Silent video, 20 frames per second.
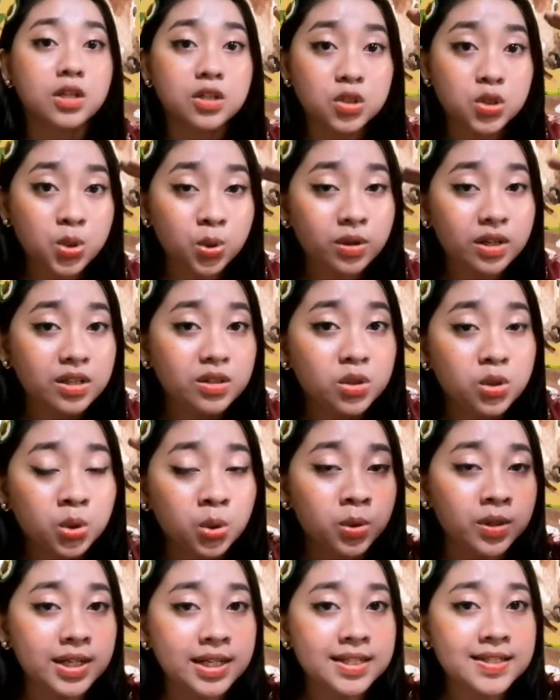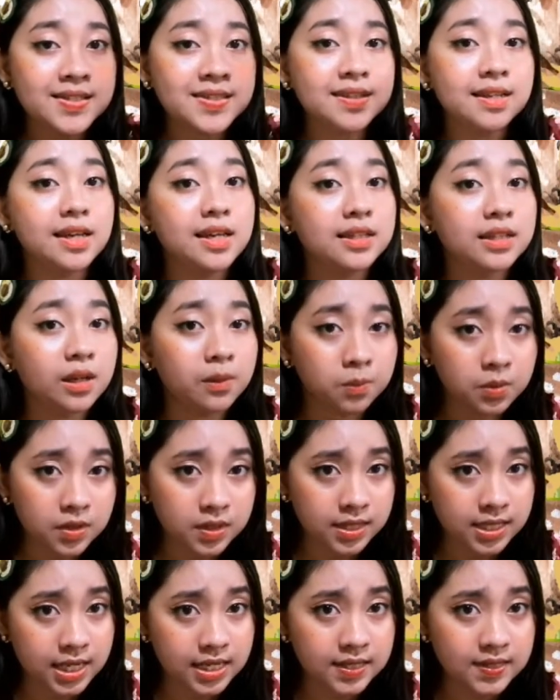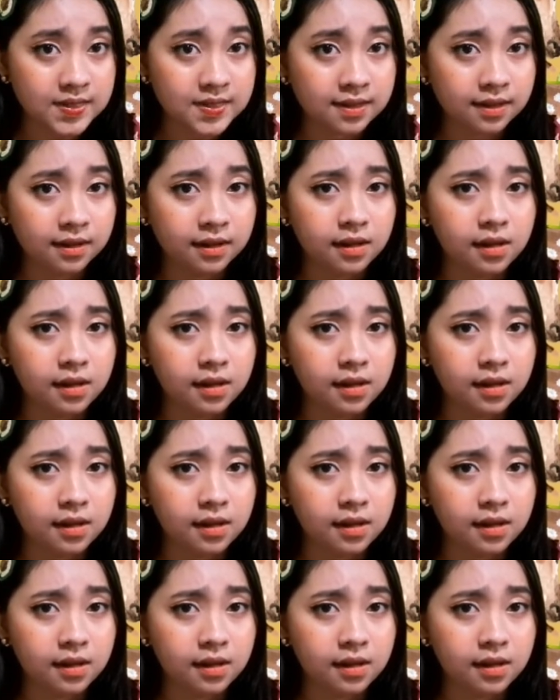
to increase in abundance.